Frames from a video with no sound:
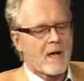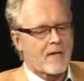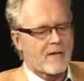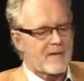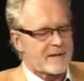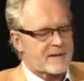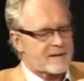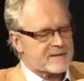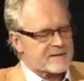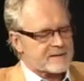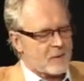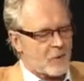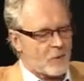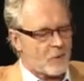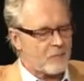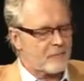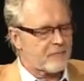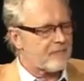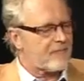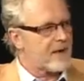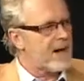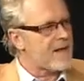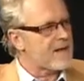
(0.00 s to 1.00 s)
that its own
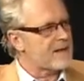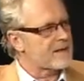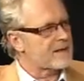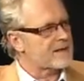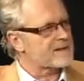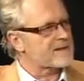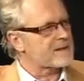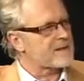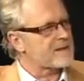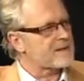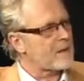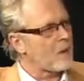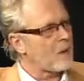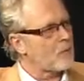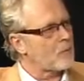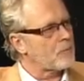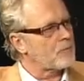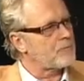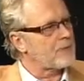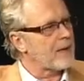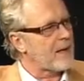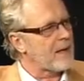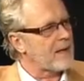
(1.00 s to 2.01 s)
violence and own
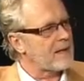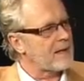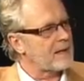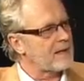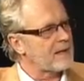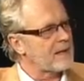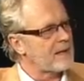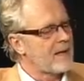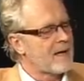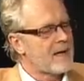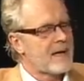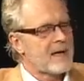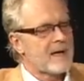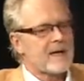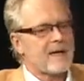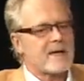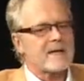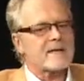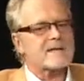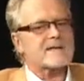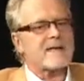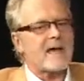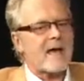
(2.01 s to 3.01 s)
pain
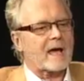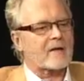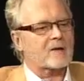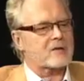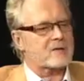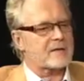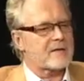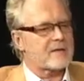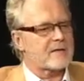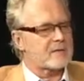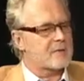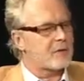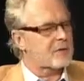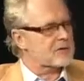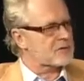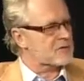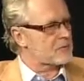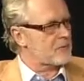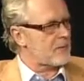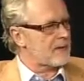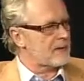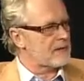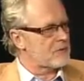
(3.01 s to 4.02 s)
is actually not
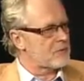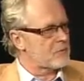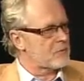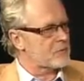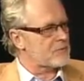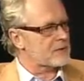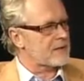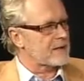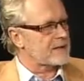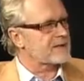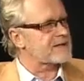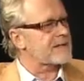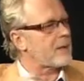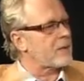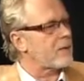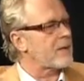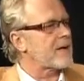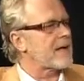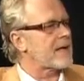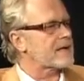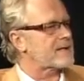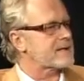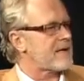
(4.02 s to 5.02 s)
so unusual. Someone
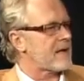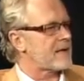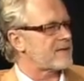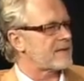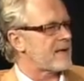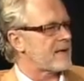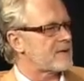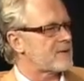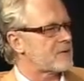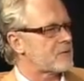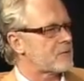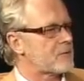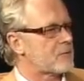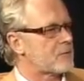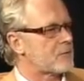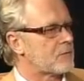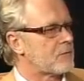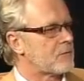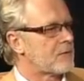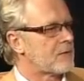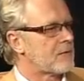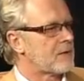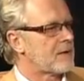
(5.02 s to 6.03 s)
else had that too.
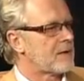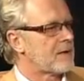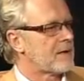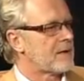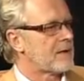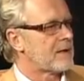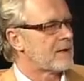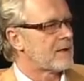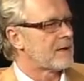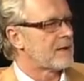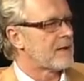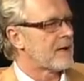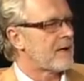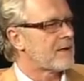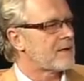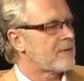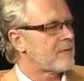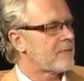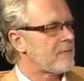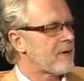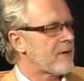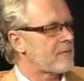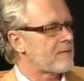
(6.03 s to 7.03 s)
In
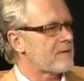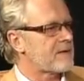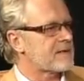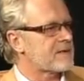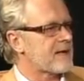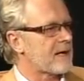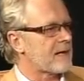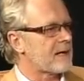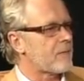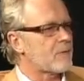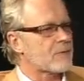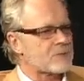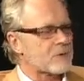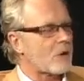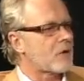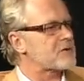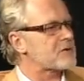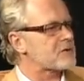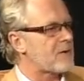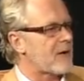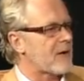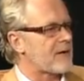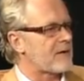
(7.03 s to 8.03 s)
the fairy tale, he was
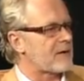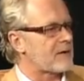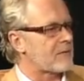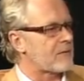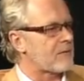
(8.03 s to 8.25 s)
also angry.